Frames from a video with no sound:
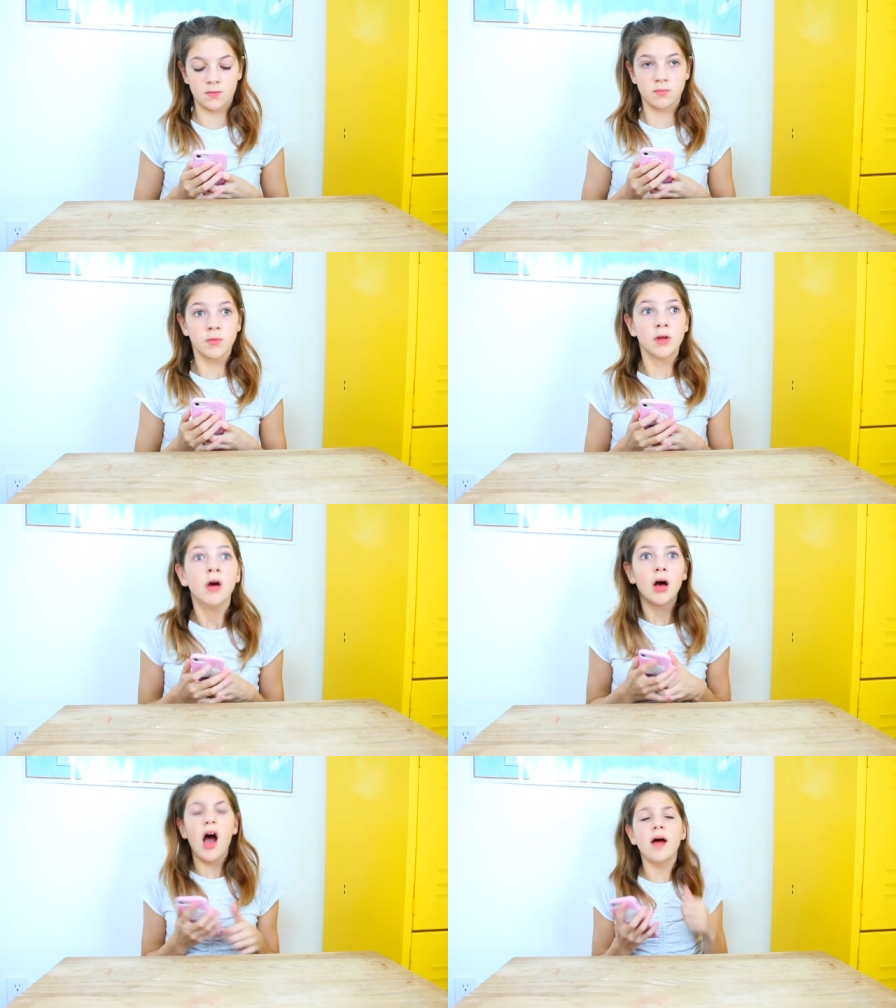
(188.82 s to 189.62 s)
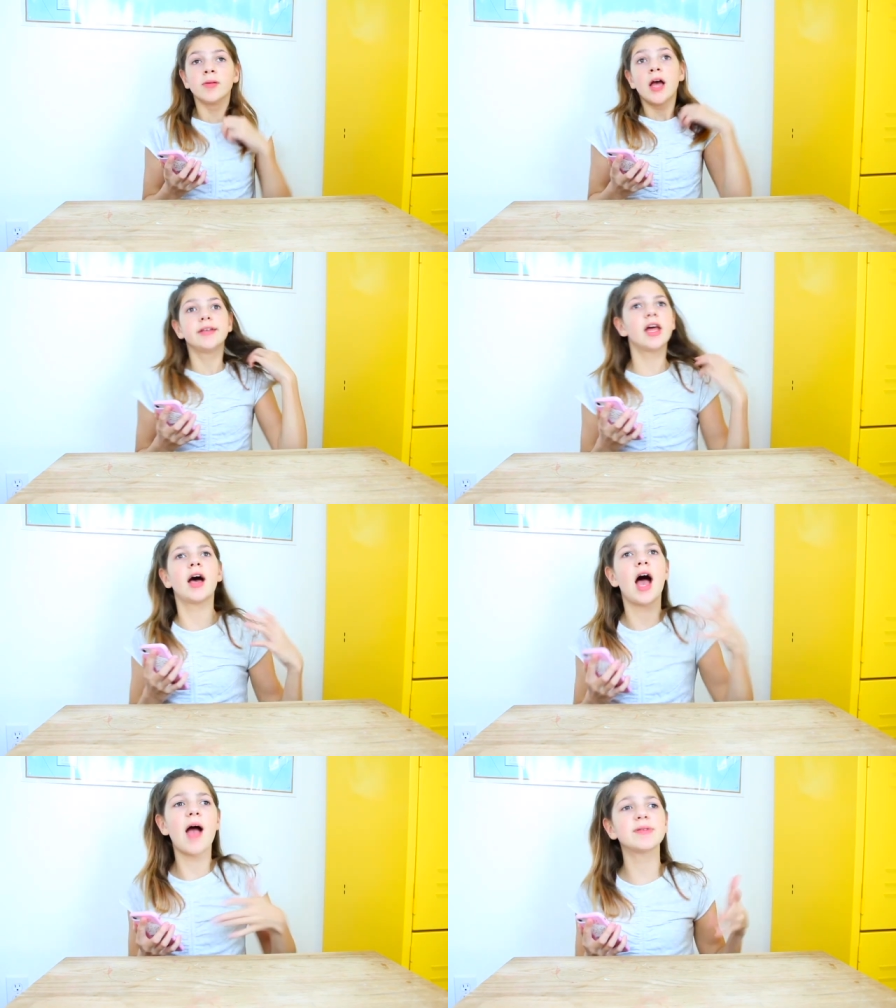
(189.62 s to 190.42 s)
Miss Cole! Um, I
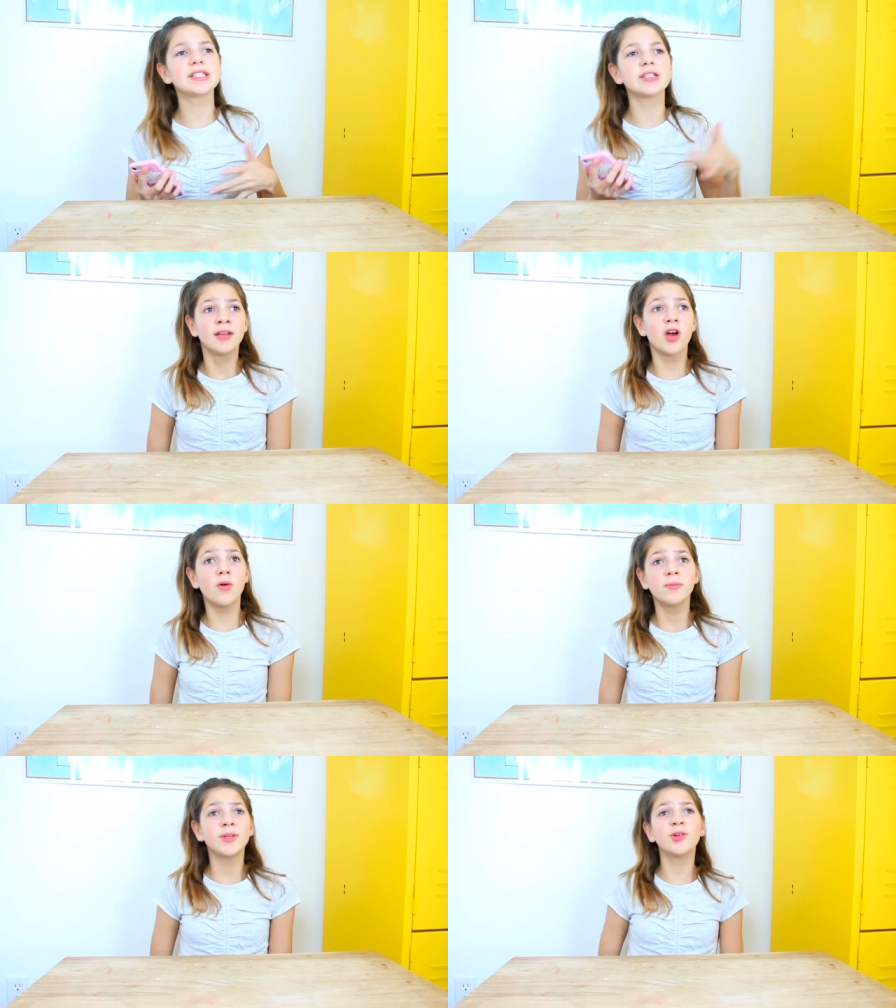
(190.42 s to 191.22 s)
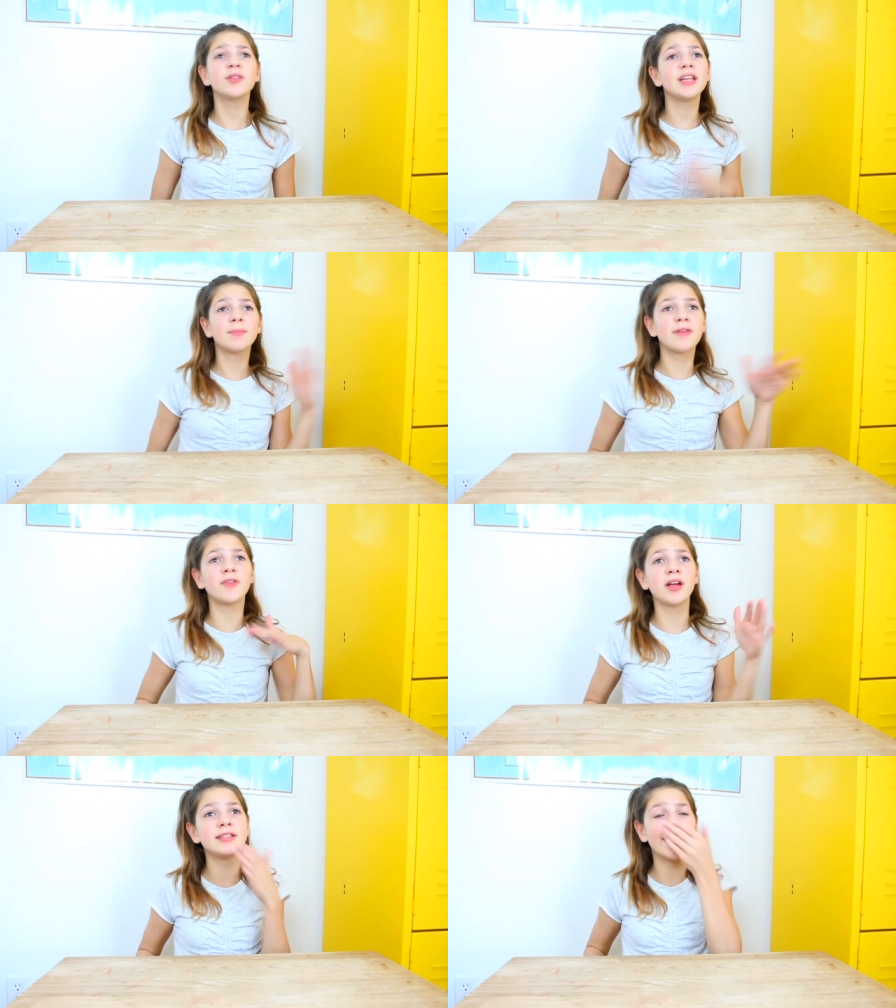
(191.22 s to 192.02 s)
wasn't, no, you don't need my
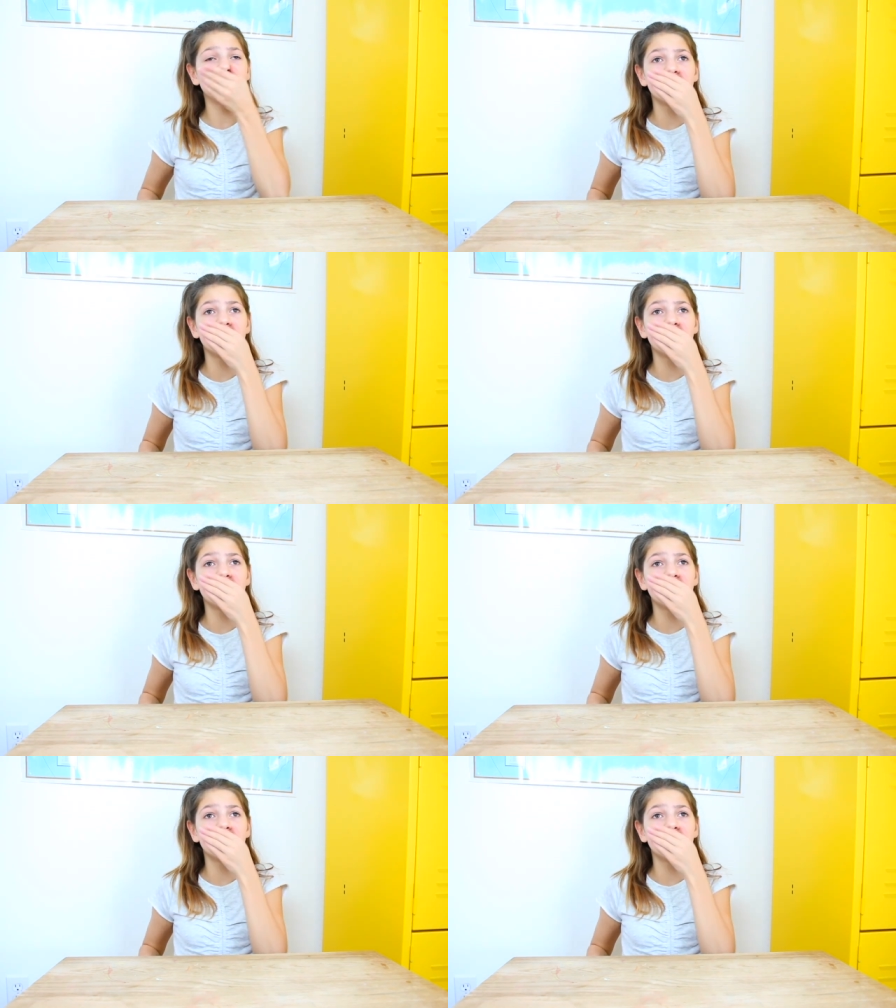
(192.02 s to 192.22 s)
phone, uh, yeah,